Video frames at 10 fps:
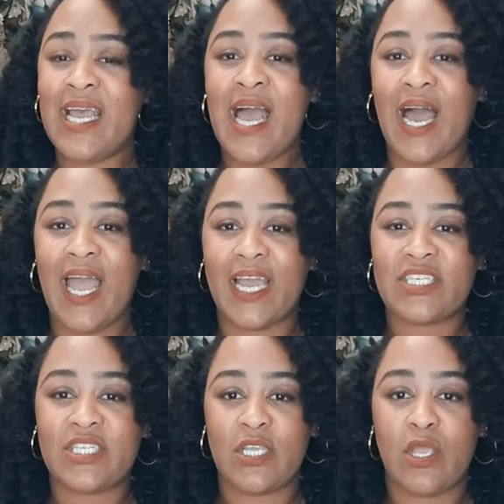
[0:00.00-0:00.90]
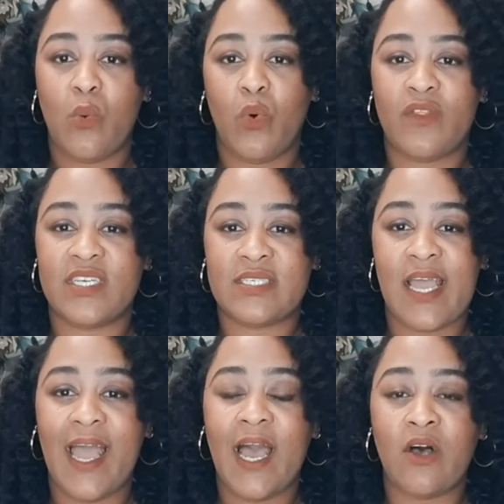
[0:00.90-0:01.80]
I actually wore this
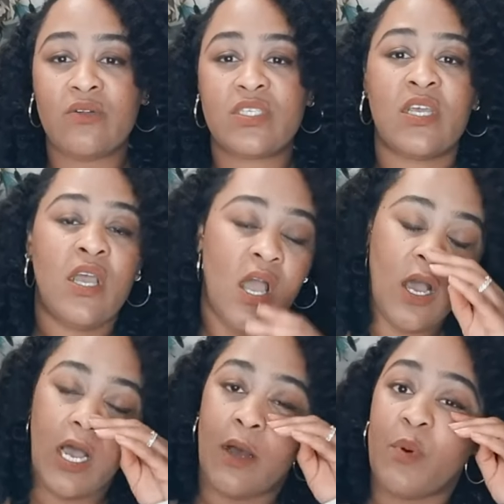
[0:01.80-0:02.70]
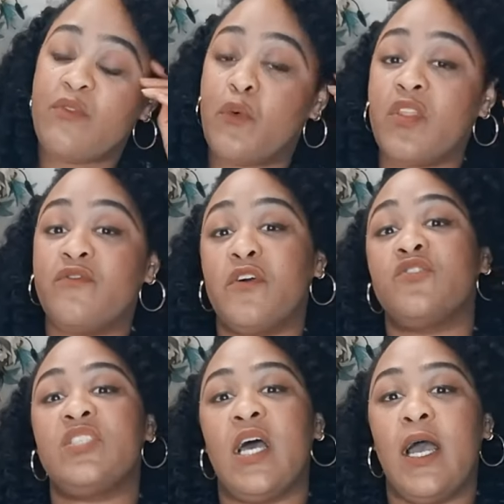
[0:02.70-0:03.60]
out um, for the
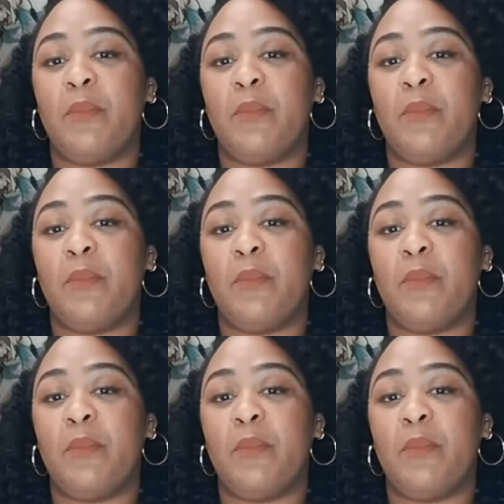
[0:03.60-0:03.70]
first time.